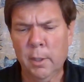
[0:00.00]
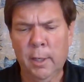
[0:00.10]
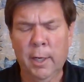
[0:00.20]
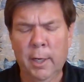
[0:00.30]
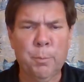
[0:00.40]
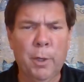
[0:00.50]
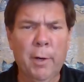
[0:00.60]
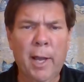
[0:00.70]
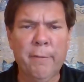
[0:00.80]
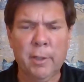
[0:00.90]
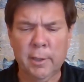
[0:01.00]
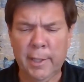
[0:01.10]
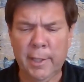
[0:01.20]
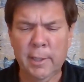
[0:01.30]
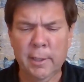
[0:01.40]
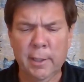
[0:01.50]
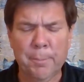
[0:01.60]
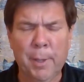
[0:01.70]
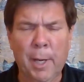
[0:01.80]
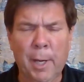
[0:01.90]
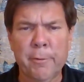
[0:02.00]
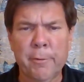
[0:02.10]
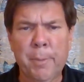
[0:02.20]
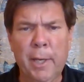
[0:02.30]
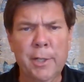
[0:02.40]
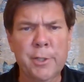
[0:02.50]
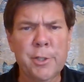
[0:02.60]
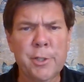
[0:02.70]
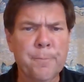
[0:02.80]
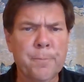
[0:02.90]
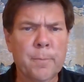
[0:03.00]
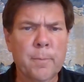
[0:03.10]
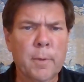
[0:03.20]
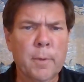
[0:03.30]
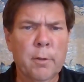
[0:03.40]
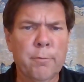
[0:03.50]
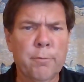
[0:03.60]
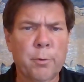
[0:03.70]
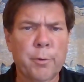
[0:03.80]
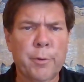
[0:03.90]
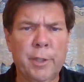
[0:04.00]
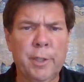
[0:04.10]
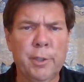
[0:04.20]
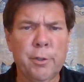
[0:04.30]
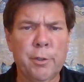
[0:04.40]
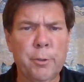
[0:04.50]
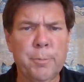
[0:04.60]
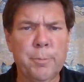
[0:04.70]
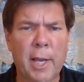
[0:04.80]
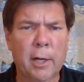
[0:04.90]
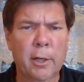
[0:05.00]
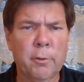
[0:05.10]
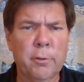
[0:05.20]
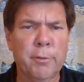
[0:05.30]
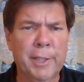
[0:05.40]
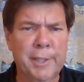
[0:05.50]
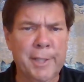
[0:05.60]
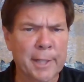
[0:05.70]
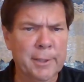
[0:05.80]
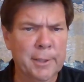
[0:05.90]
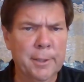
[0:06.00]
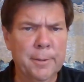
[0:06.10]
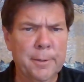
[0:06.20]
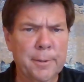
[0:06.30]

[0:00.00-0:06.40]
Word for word: Uh, I will have a link at the bottom of the page for the YouTube channel Redacted.